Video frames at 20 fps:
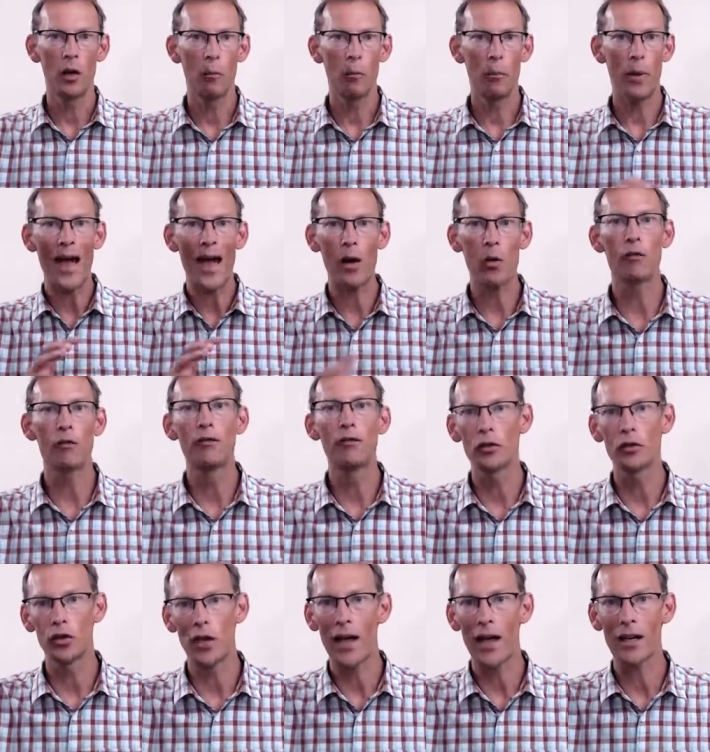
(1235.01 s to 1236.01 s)
powerful
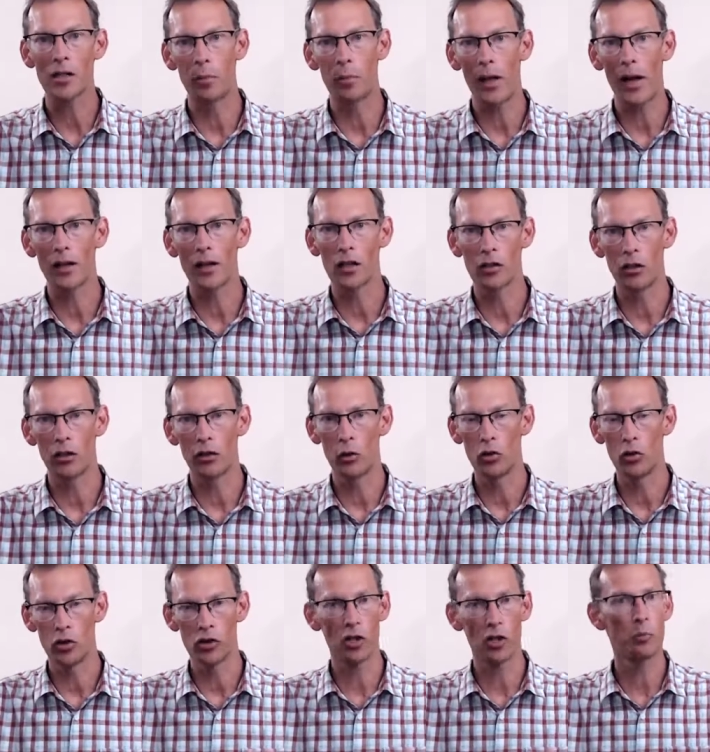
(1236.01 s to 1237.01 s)
tax planning
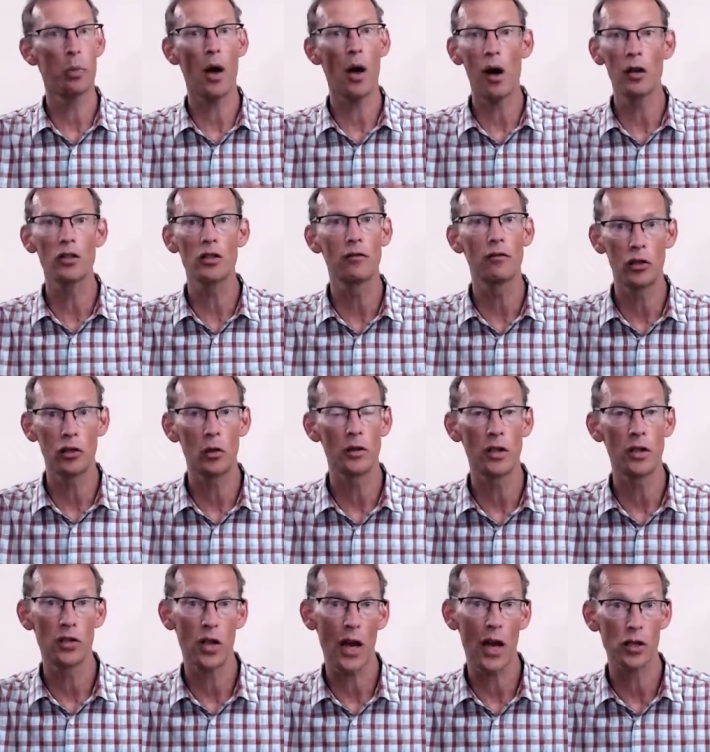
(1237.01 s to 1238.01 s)
solutions as part of doing
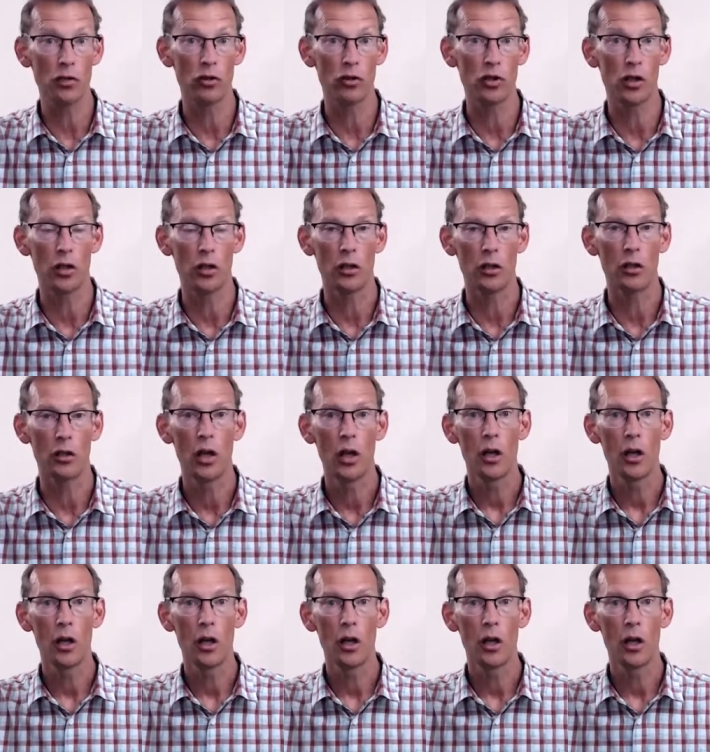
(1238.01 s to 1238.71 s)
the tax return?